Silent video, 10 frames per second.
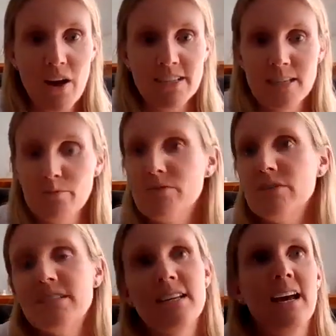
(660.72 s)
my tips
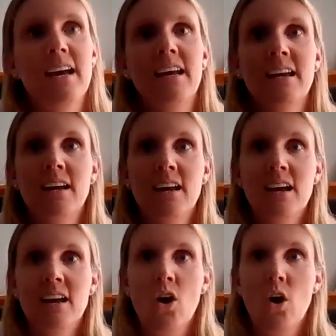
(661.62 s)
for today
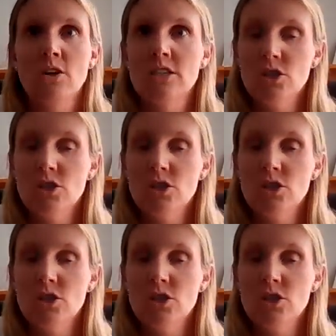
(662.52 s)
on